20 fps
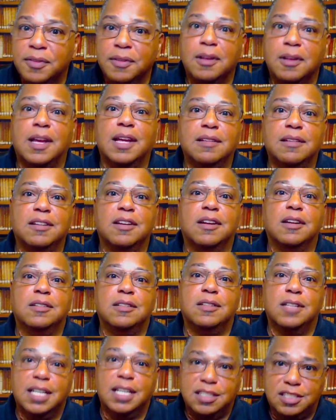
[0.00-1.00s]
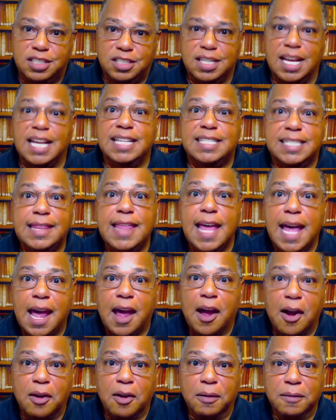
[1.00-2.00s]
It's
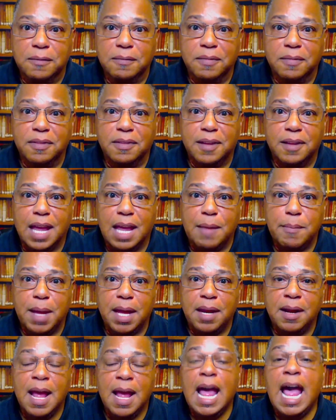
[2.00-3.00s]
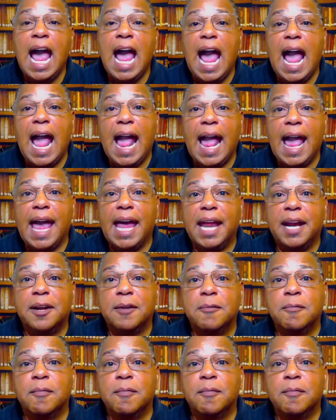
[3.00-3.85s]
there. Amen. And